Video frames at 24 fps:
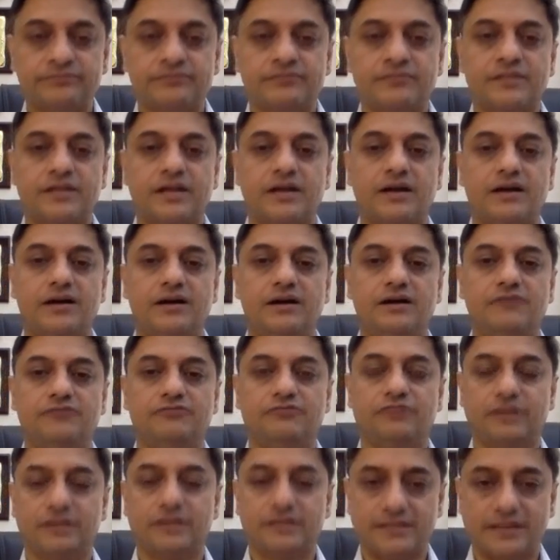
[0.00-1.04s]
For
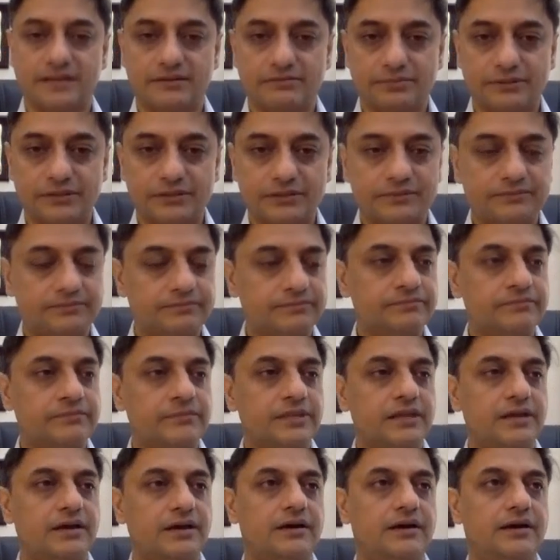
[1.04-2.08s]
example,
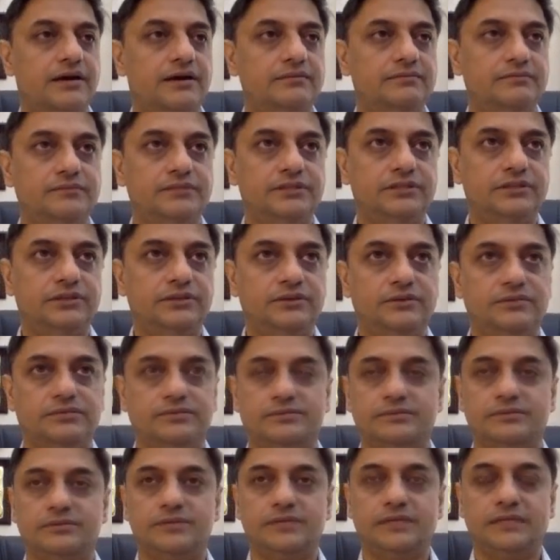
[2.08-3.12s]

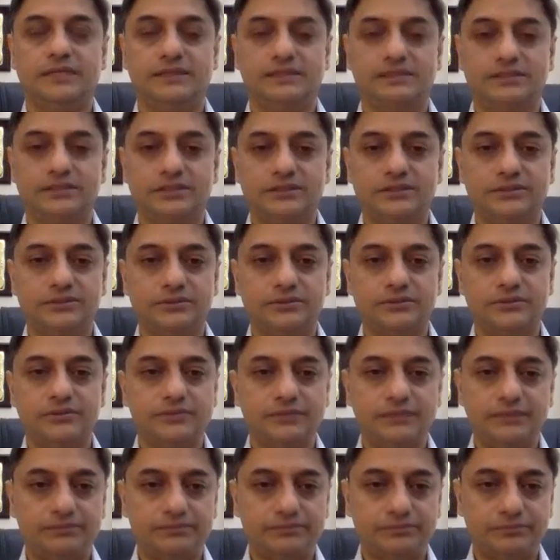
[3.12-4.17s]
we continue to be
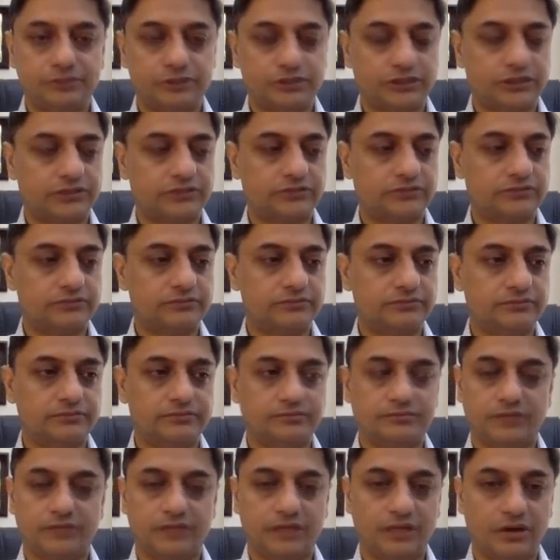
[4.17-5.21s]
pushing
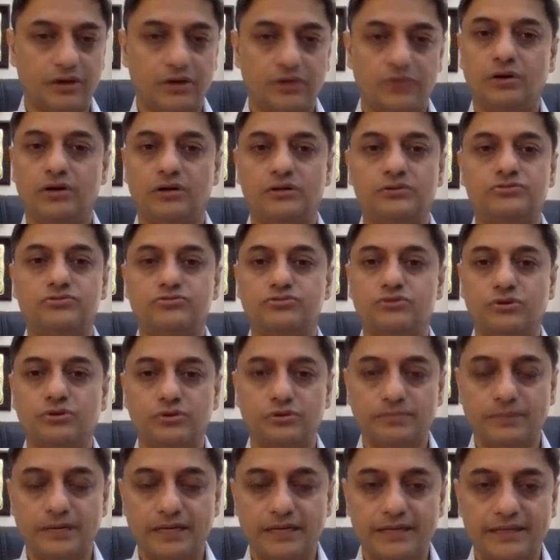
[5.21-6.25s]
along on road
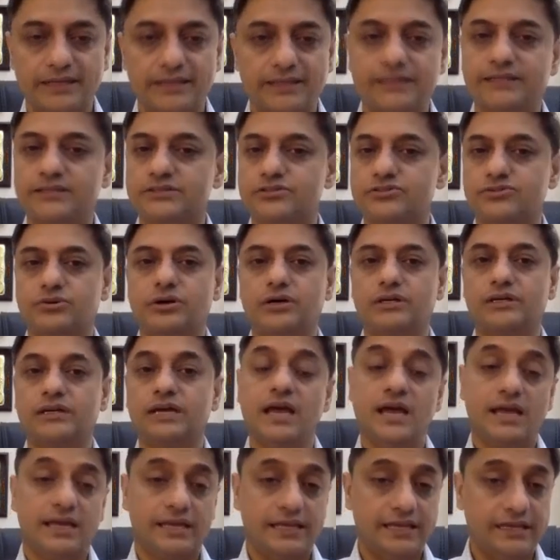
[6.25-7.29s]
building and so on.
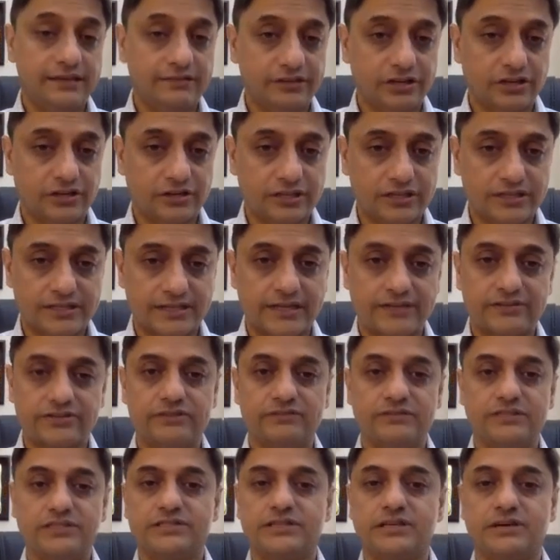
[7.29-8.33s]
Even on the Central
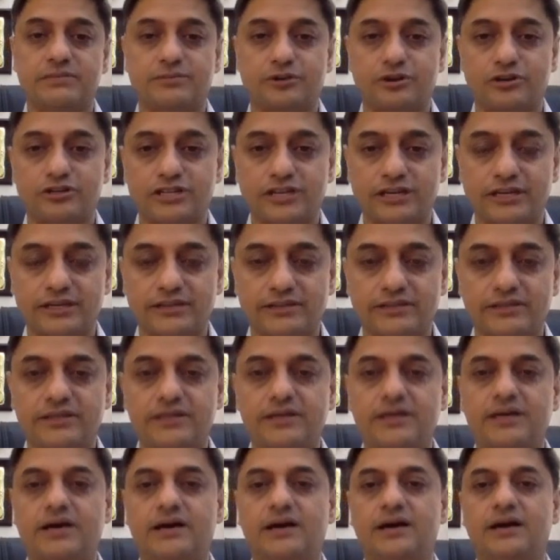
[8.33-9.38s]
Vista project,
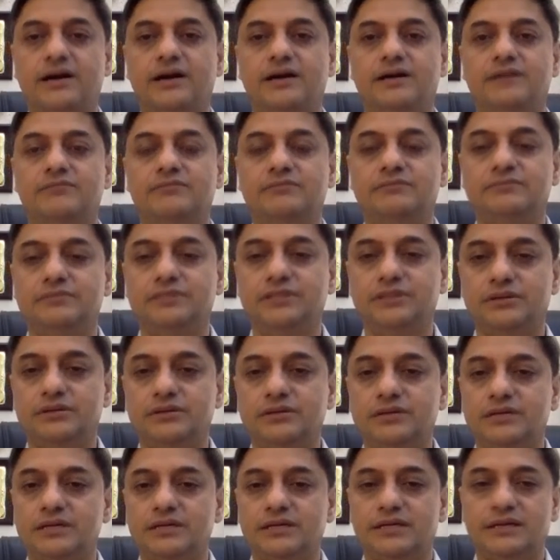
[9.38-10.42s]

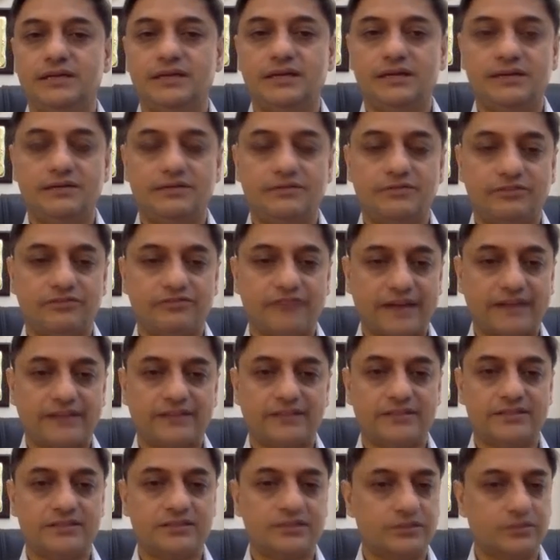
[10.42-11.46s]
the fact
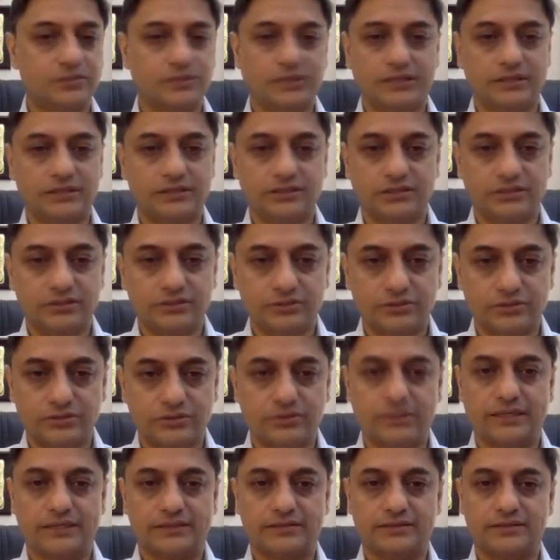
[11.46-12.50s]
is that we continue to do
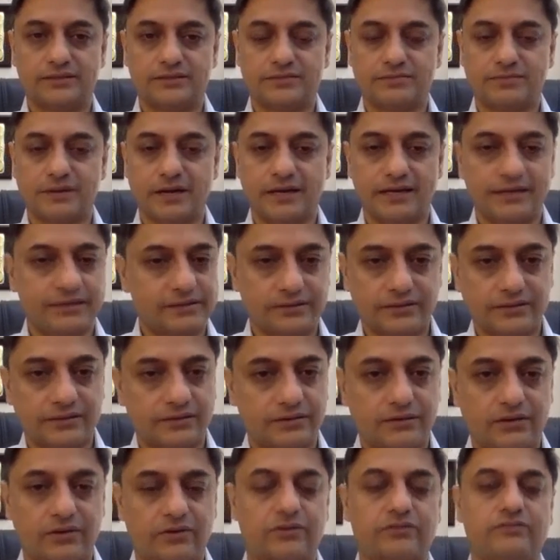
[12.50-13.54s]
it despite a
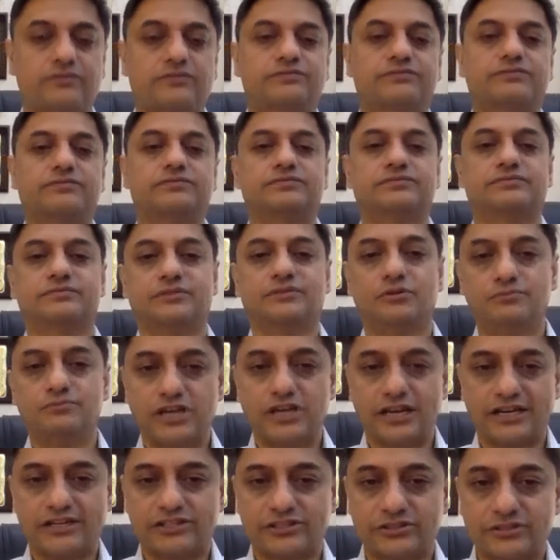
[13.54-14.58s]
lot of
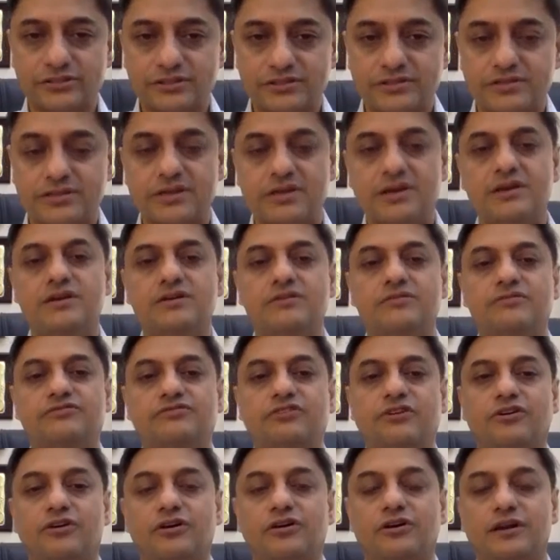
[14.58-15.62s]
objections
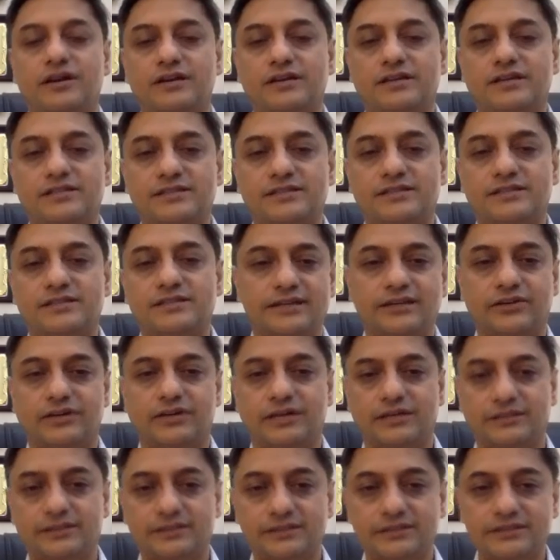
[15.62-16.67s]
for aesthetic or other
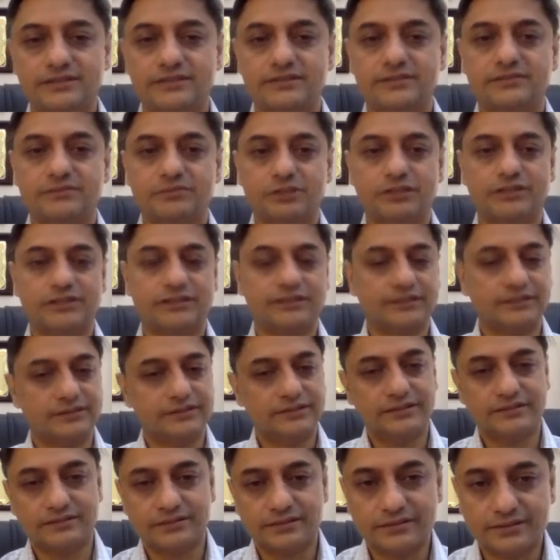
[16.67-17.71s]
reasons, political
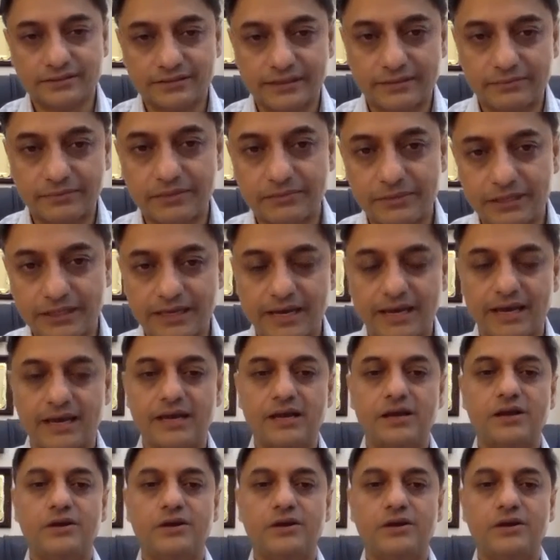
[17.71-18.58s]
reasons that may be there.